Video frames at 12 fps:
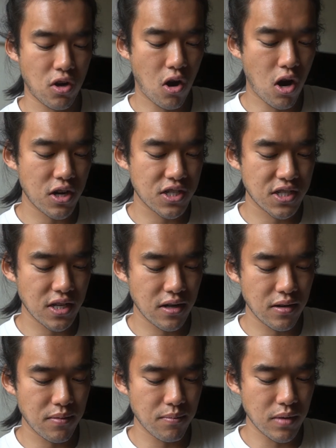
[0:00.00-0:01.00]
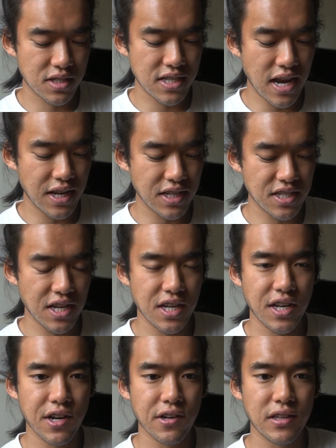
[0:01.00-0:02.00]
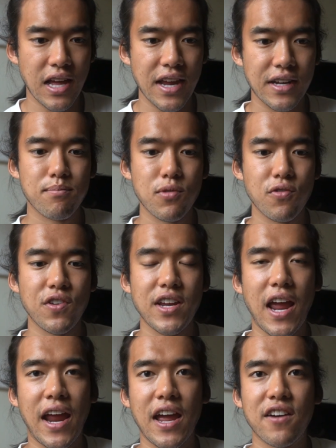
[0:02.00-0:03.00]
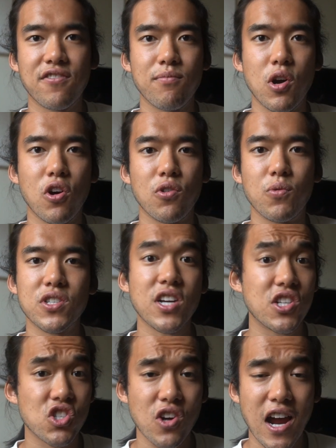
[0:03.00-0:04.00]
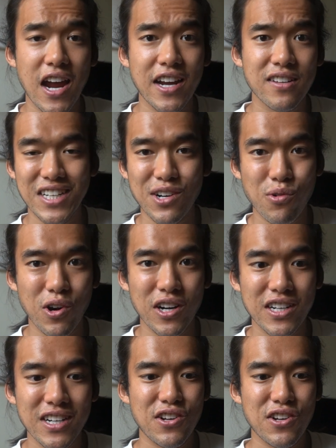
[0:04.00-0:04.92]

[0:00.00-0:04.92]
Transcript: There are some settings in here like movie AF mode, which I tried, didn't work.